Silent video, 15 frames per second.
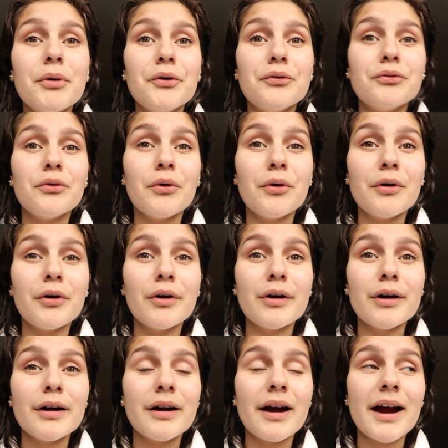
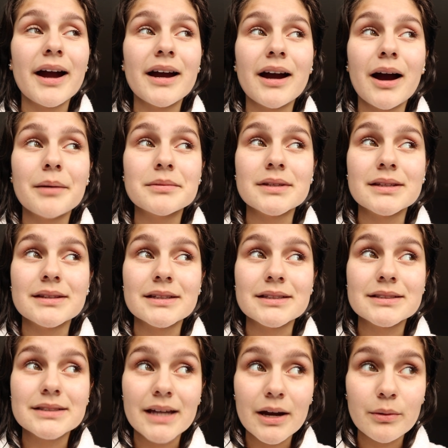before I hopped in the
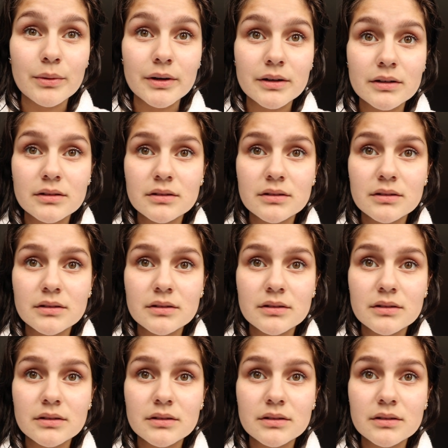shower.